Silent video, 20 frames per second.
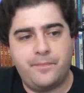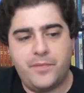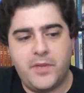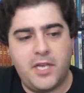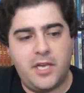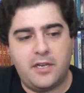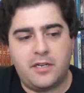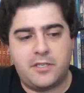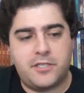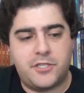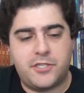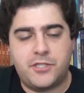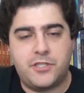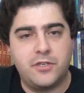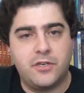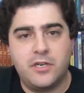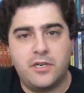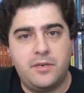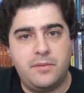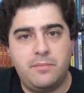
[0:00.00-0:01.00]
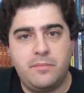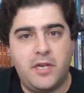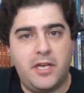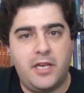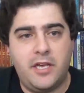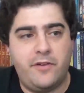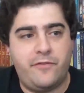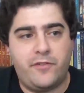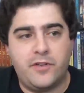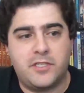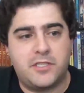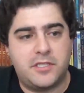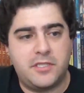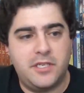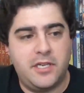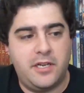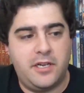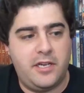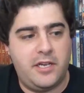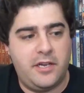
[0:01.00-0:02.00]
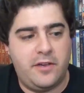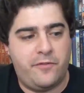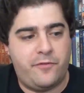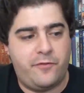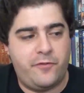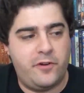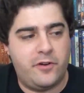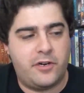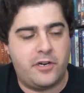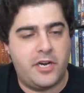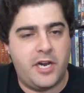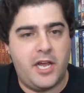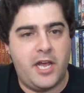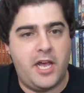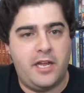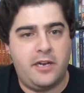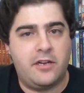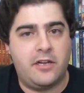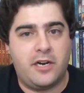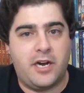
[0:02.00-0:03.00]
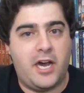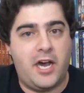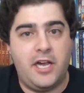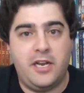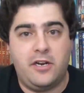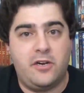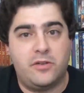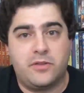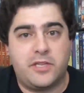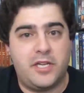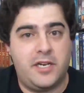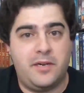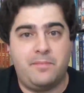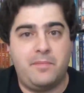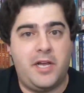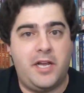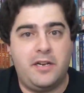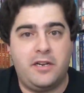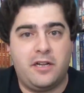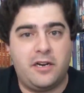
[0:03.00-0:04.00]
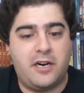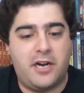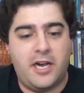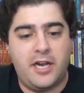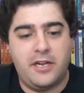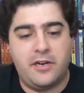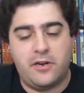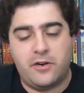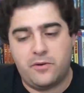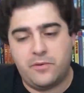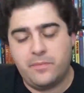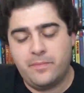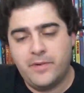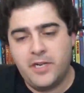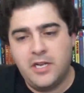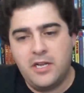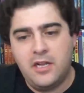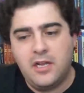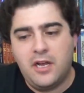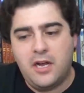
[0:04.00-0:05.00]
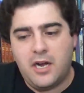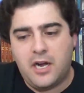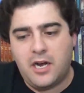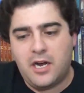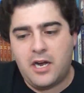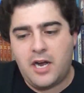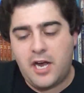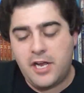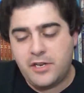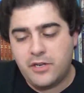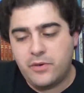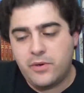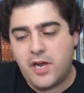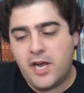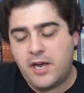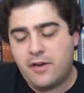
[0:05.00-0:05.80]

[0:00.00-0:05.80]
it should, if you're gonna end on a high note, then end on a high note. I did